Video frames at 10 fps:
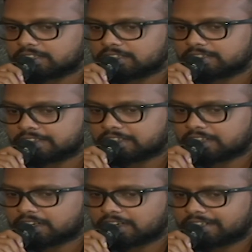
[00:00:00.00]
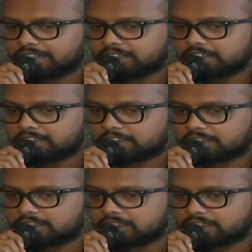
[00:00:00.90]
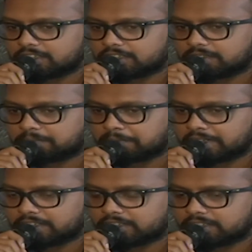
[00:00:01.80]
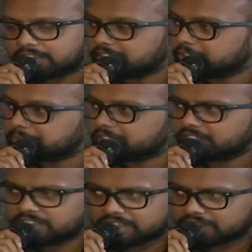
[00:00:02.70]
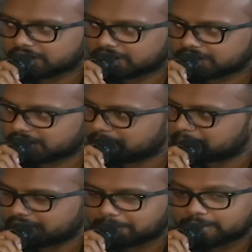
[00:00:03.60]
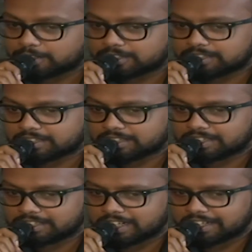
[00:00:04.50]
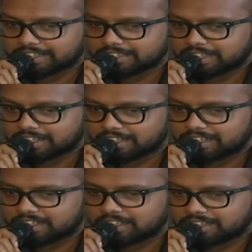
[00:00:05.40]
they can't make the economy any greater at the time being, because it's like they are